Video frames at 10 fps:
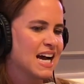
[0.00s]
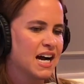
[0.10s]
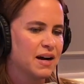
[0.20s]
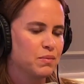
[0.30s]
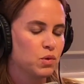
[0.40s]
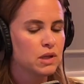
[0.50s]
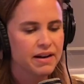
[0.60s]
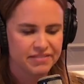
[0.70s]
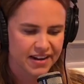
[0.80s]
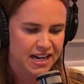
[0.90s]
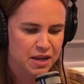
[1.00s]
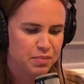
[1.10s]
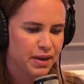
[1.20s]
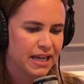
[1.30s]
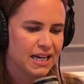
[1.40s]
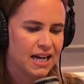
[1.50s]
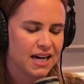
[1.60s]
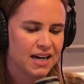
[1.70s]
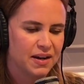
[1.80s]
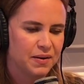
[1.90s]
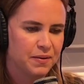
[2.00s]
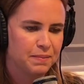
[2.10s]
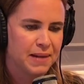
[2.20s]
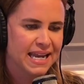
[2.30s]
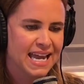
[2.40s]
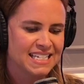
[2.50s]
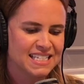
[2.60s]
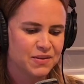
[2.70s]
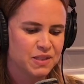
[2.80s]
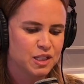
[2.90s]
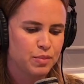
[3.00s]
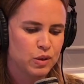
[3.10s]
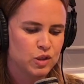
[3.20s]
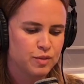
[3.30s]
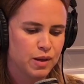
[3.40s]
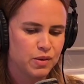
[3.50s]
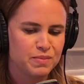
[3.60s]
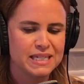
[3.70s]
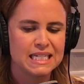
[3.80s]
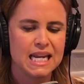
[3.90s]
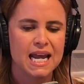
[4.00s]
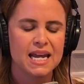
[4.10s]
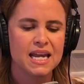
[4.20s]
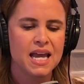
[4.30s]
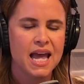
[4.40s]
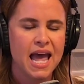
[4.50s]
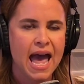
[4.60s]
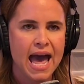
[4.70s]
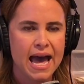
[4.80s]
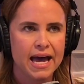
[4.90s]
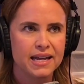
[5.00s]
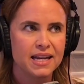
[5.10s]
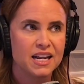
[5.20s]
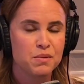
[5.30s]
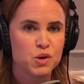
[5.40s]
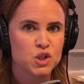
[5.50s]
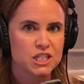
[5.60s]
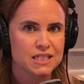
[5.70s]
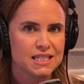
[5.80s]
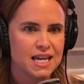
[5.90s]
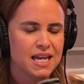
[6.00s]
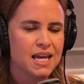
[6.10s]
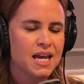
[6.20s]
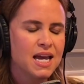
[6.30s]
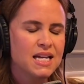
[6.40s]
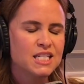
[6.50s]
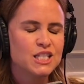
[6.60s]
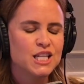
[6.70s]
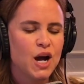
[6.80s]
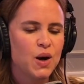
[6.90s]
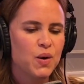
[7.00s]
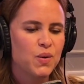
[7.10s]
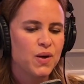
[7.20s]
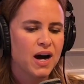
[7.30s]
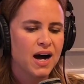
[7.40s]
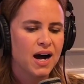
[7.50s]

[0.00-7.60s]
Well, not funny, but my guest that was supposed to be with me today had an emergency. So